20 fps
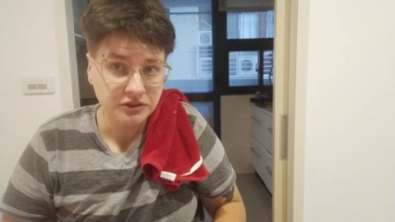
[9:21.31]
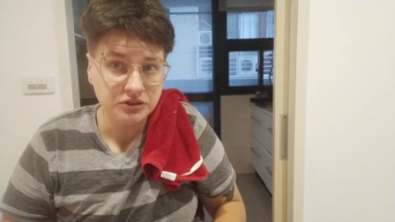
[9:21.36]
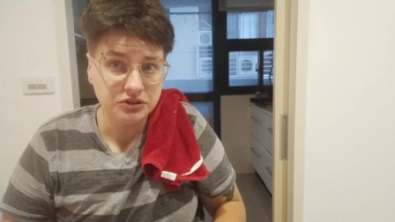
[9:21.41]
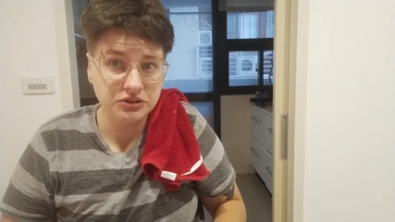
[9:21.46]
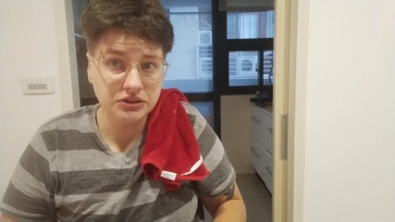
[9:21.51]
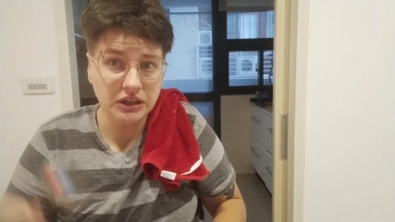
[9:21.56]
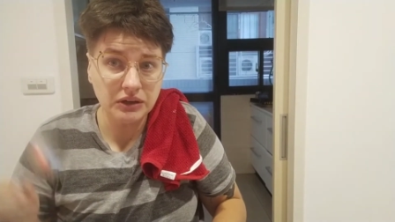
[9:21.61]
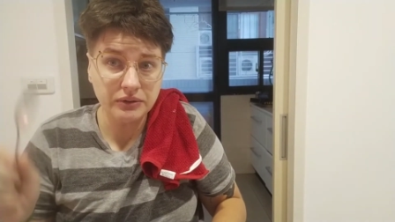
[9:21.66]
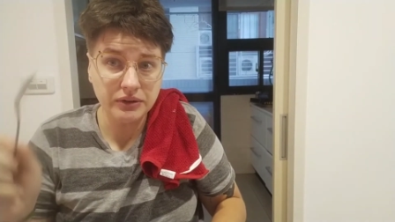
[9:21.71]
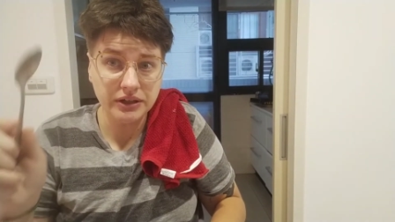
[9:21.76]

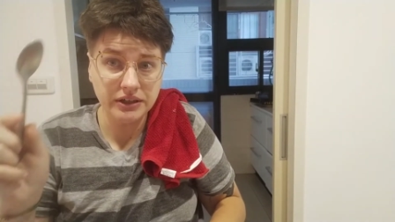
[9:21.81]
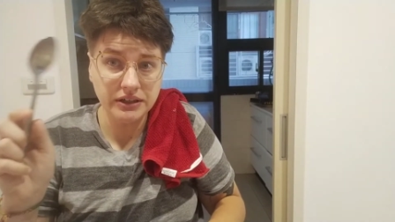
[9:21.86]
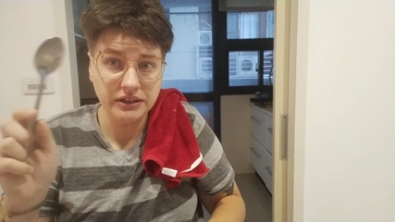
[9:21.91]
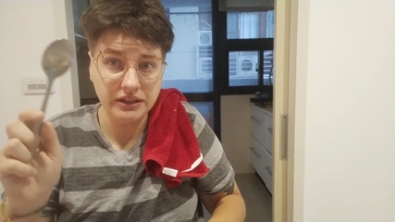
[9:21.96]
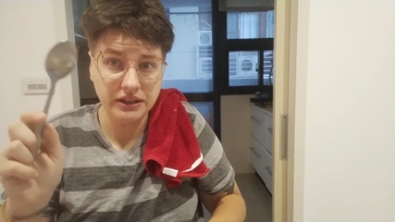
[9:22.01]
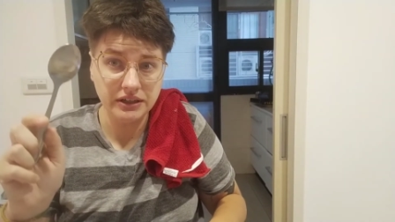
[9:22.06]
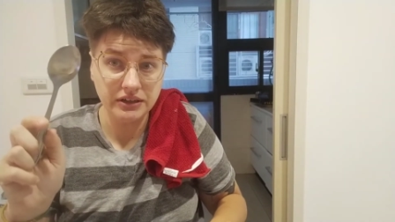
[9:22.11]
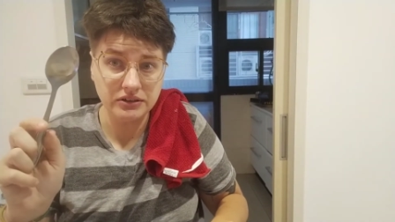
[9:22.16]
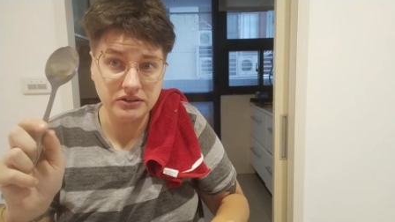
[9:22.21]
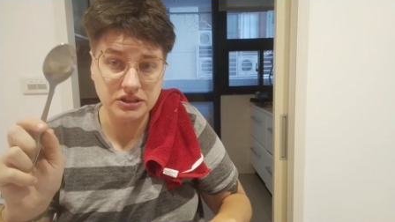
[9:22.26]
So now we're going to
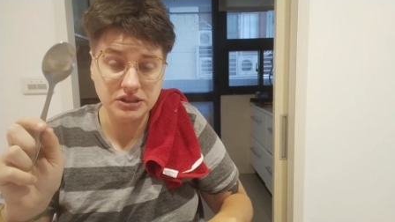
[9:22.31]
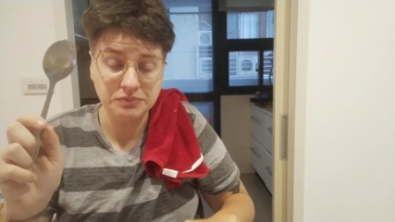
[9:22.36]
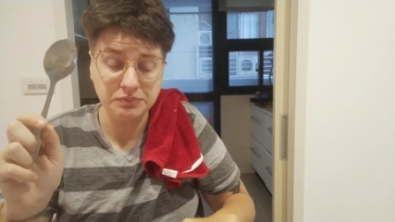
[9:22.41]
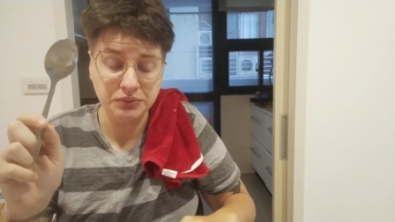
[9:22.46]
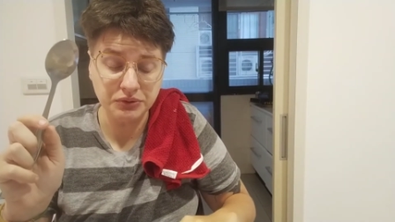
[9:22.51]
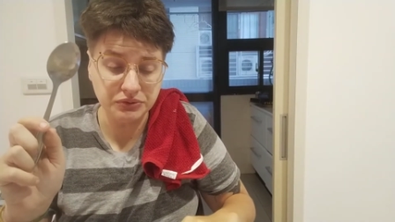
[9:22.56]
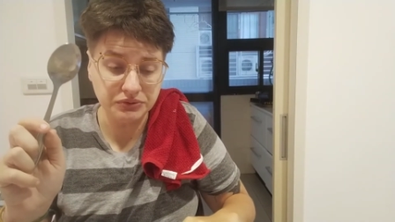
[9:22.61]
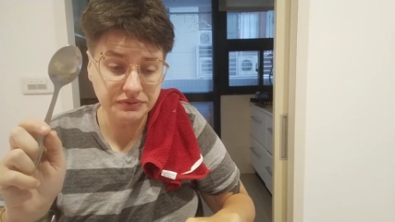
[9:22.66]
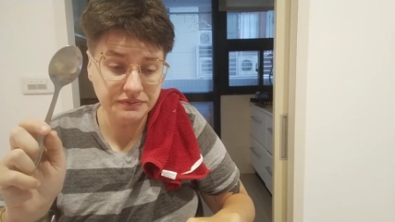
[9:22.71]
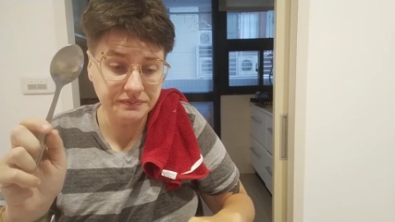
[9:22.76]
take our
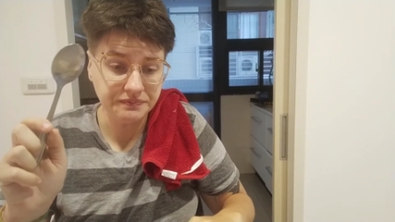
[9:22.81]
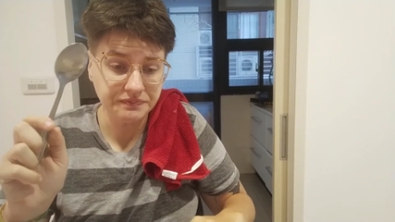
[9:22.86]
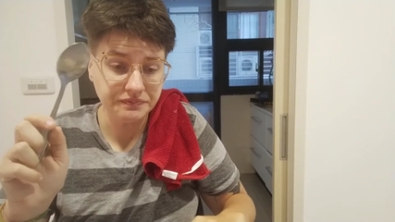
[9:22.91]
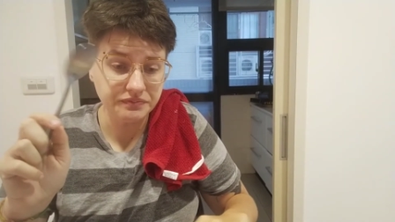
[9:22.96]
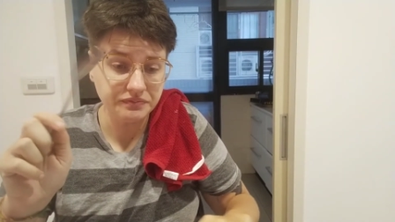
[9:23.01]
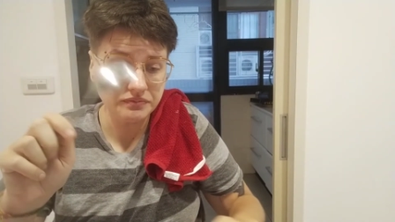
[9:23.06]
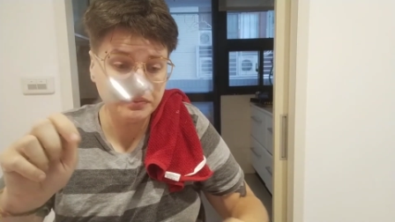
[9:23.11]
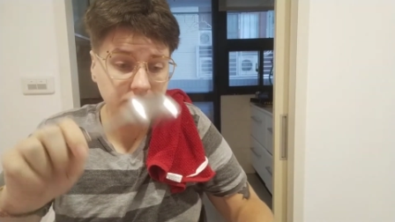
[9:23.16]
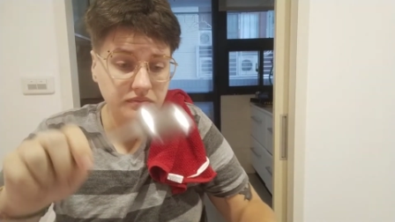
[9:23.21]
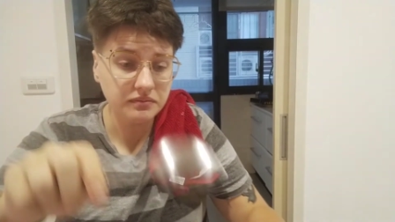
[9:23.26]
spoon,
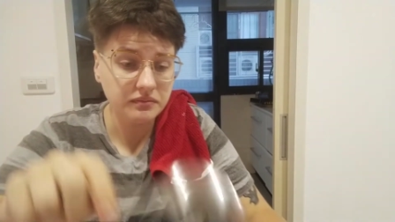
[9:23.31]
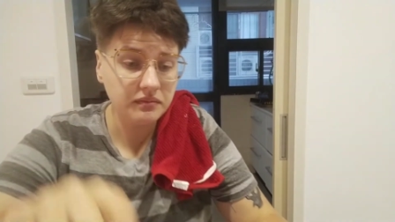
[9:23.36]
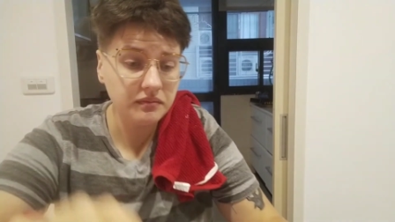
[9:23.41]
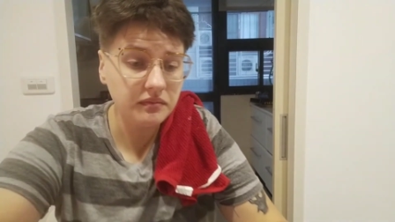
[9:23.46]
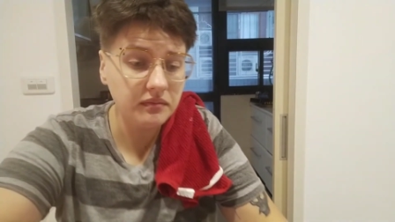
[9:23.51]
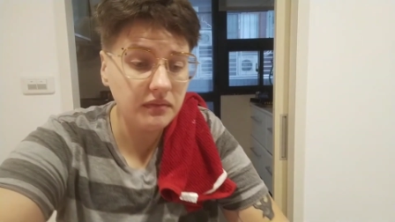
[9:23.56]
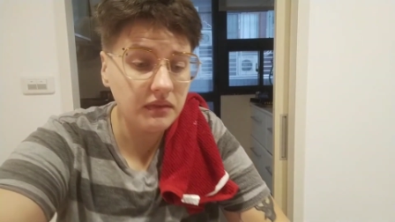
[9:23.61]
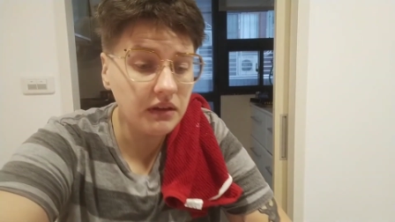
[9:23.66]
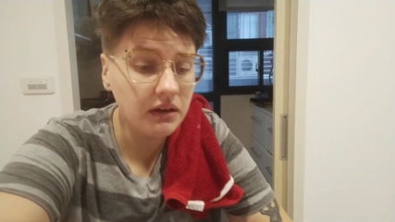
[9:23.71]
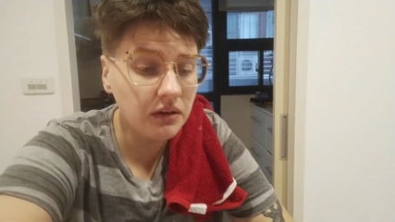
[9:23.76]

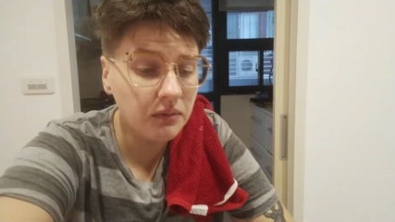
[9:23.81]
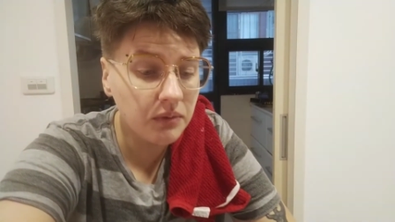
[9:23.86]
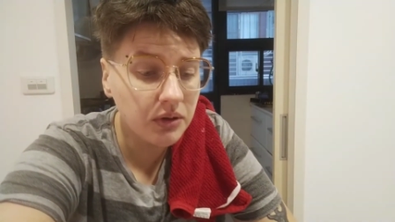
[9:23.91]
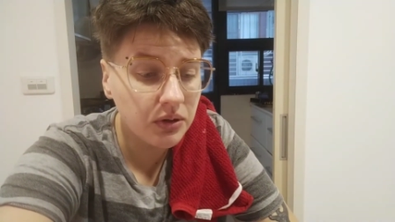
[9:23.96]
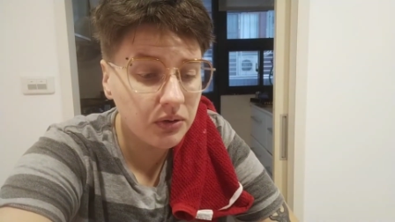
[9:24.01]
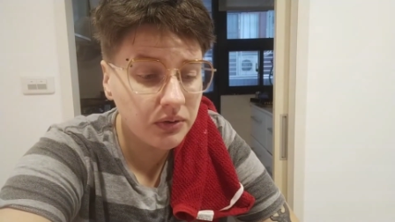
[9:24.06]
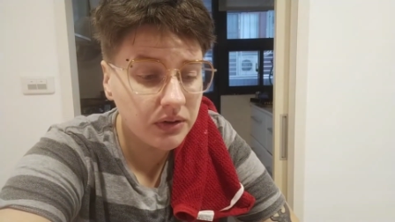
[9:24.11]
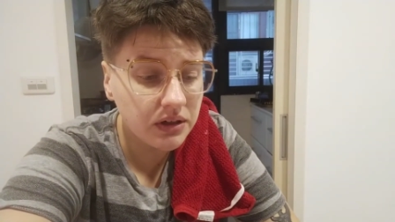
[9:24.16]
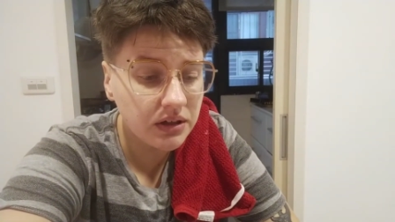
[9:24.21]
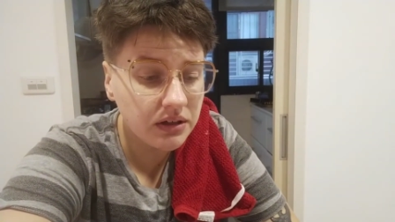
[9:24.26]
and we're
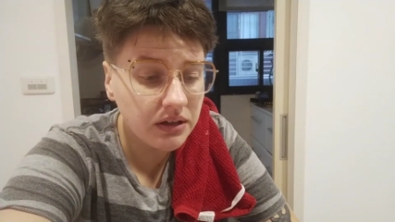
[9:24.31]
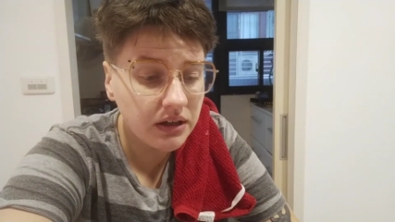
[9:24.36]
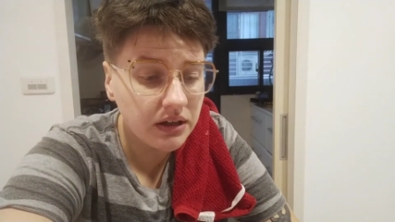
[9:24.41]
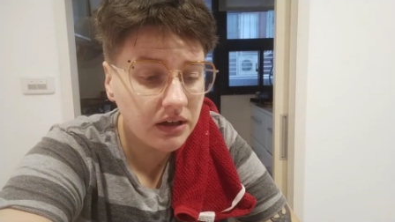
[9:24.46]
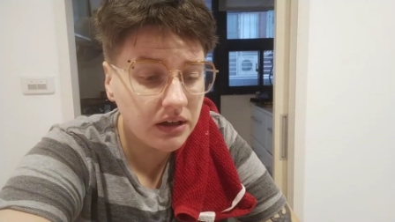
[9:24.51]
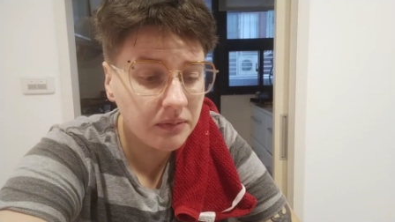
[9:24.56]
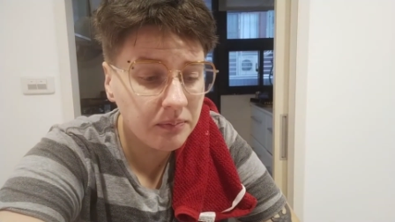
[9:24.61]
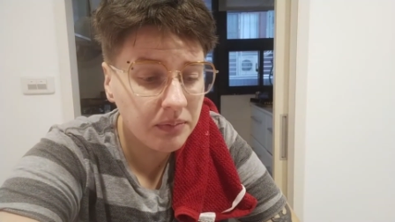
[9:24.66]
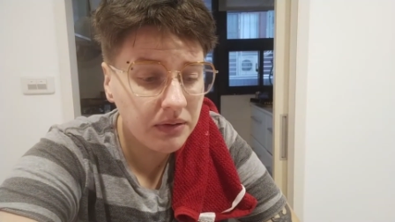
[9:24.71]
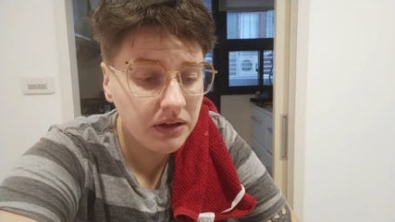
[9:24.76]
going to
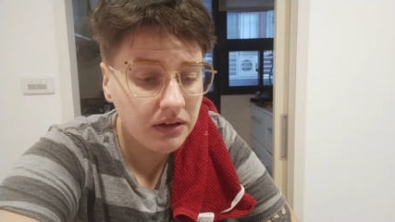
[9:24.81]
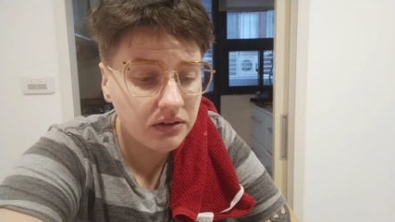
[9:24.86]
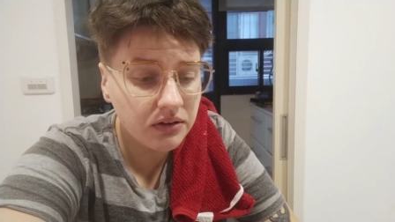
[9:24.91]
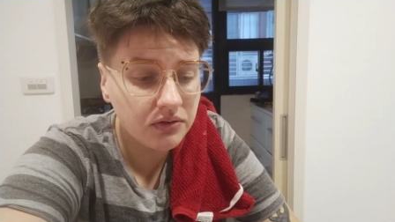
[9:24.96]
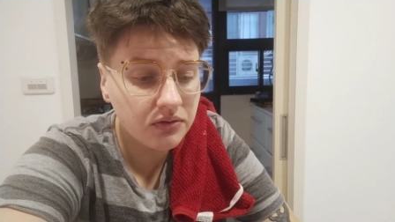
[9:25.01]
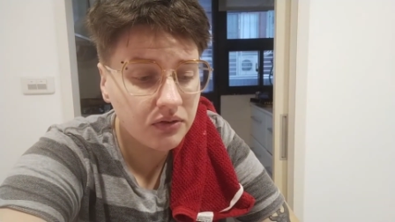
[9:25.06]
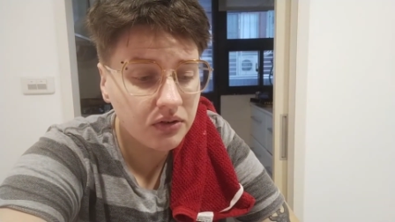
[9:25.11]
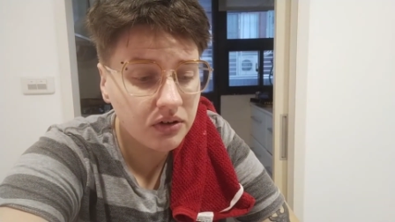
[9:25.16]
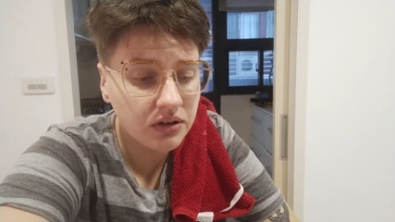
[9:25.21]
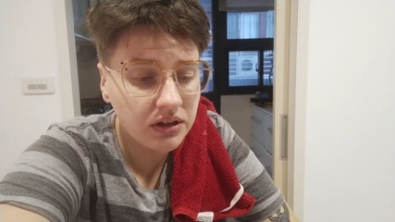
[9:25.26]
take a piece
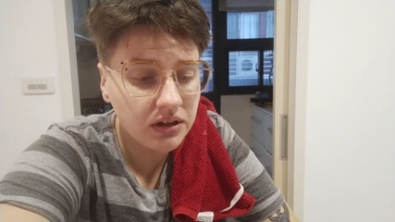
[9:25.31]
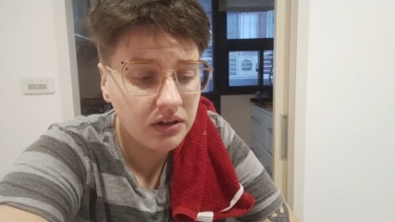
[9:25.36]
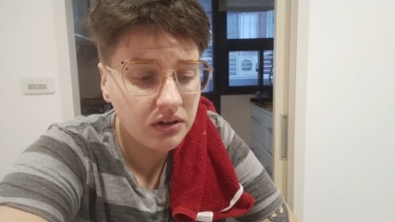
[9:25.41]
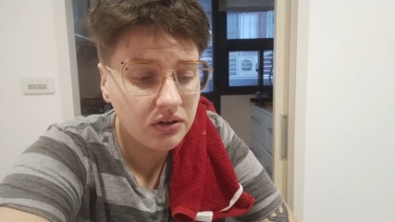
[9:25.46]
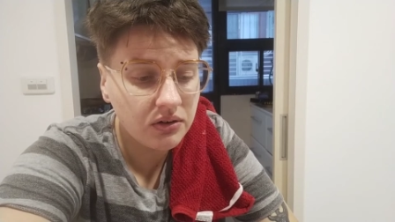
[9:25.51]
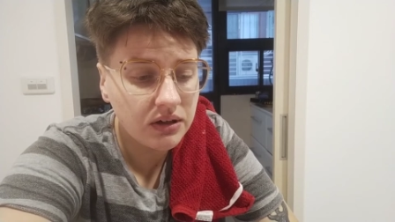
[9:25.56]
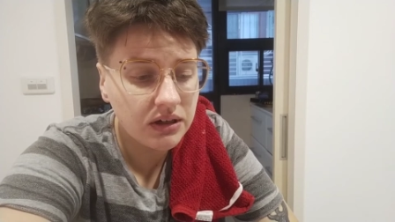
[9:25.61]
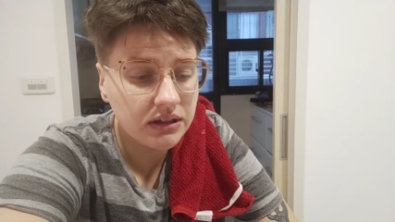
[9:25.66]
of cookie dough